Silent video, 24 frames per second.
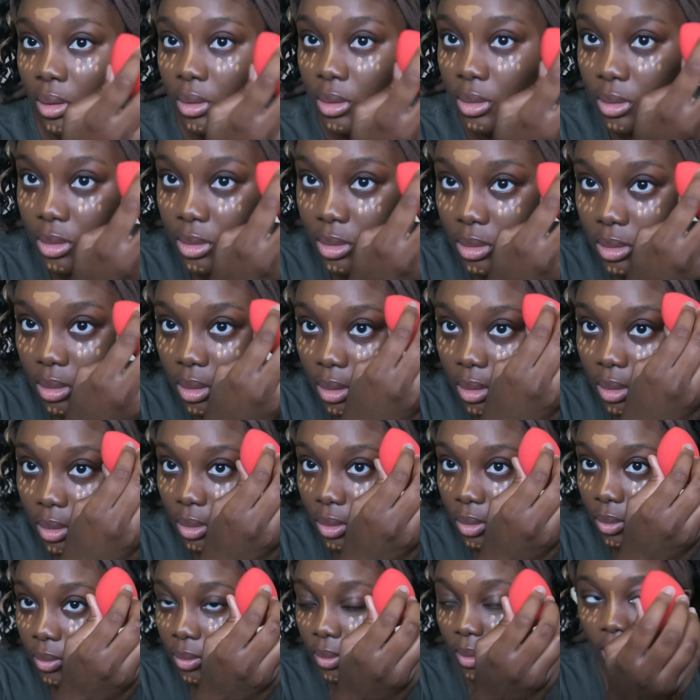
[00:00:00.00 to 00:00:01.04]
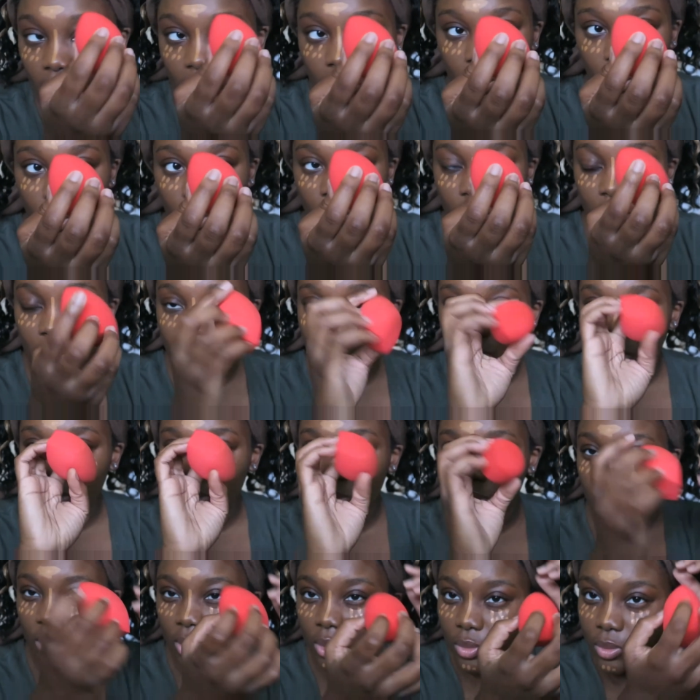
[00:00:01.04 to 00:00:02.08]
so I'm going
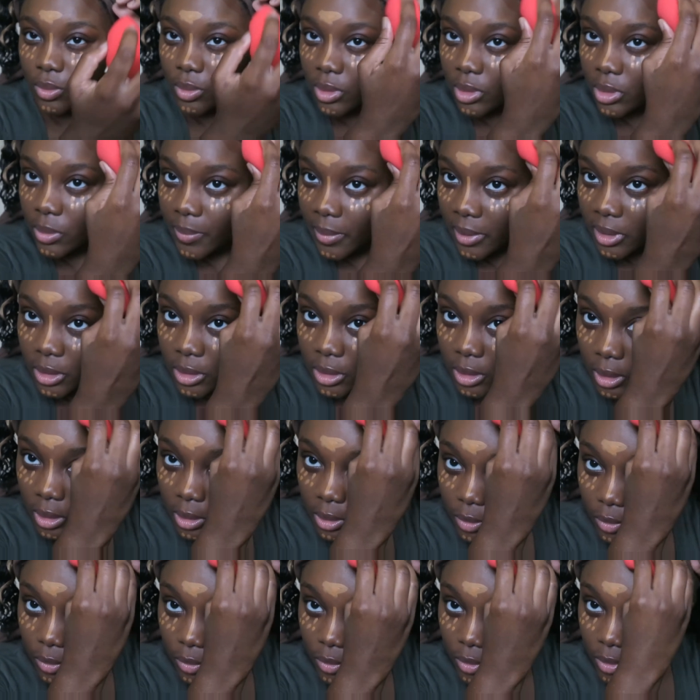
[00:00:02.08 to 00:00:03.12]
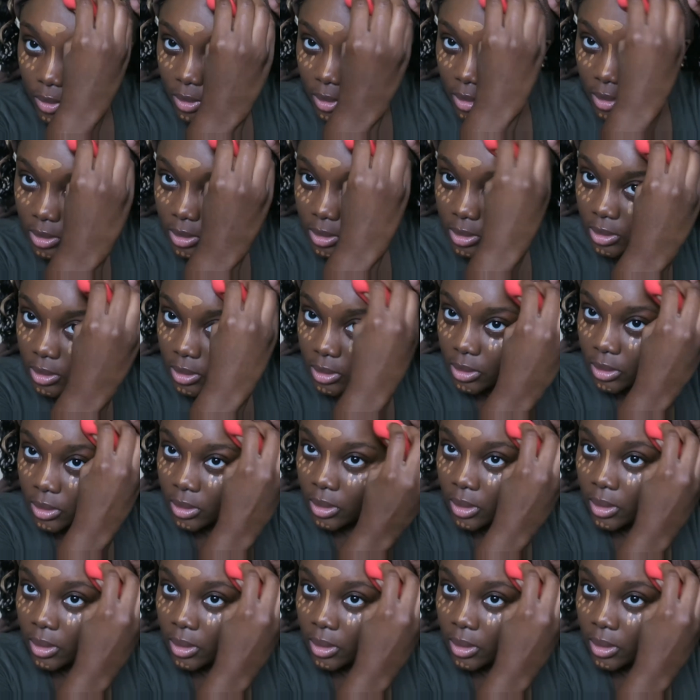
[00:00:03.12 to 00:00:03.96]
to, this was a sponge I used. Let's see.